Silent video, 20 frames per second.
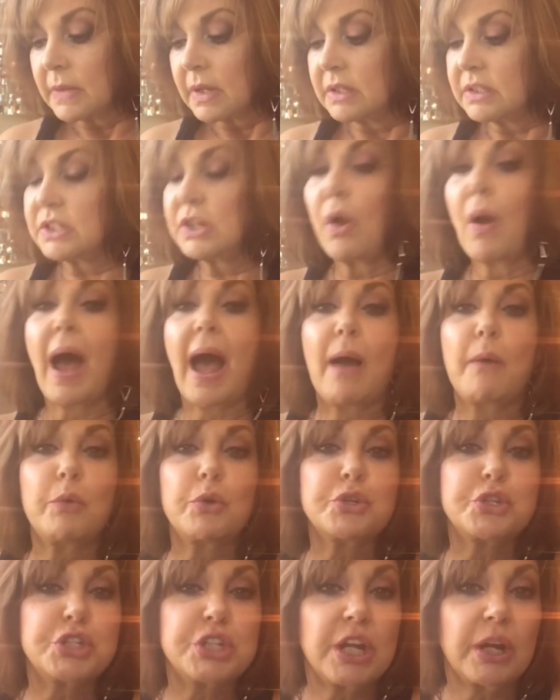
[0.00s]
So I
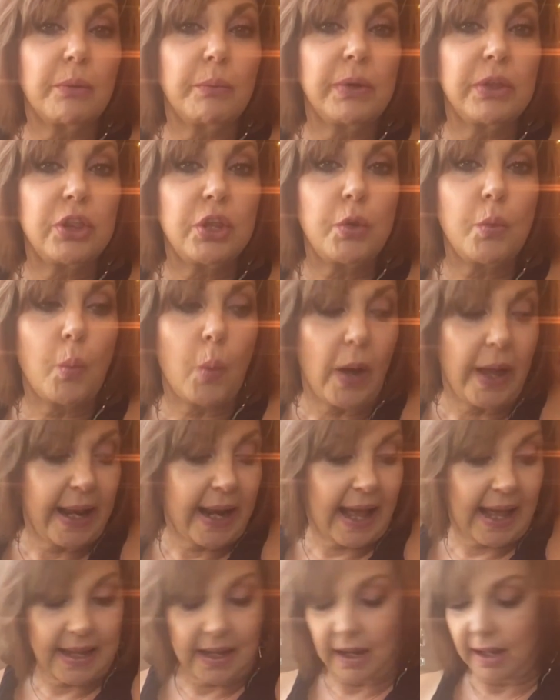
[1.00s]
will share with you
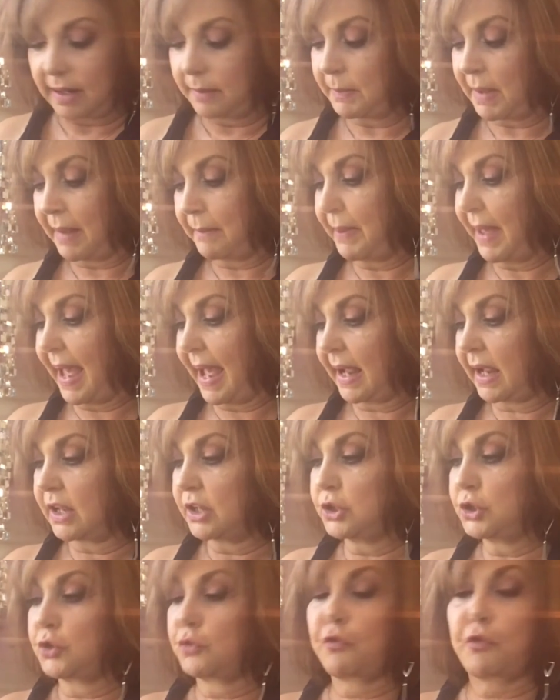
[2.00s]
what I got in my
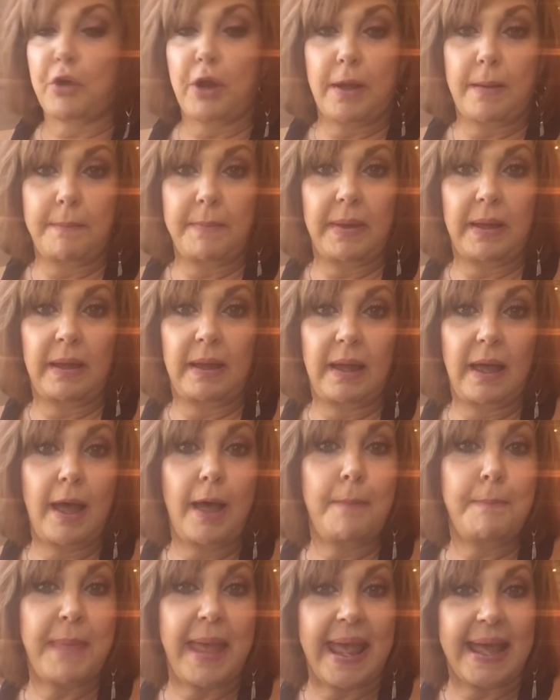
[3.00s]
package from
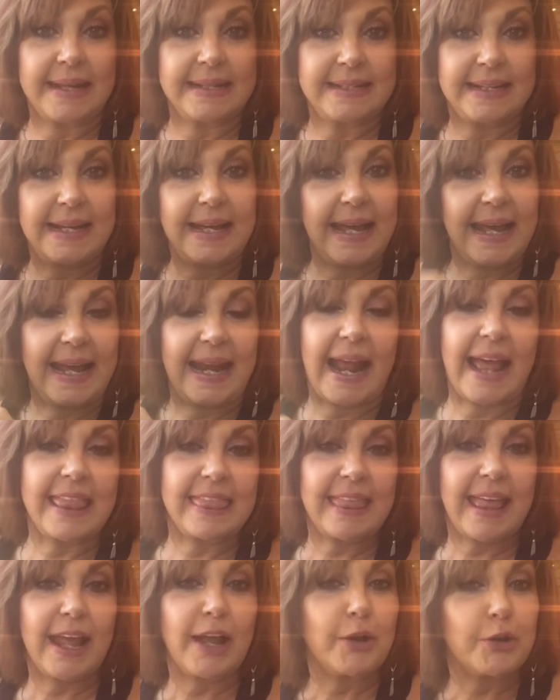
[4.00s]
Amanda, and I
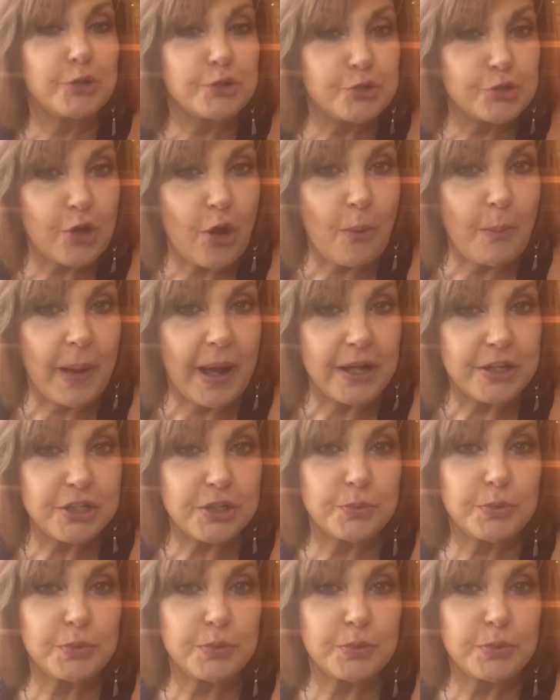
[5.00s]
thank her so much.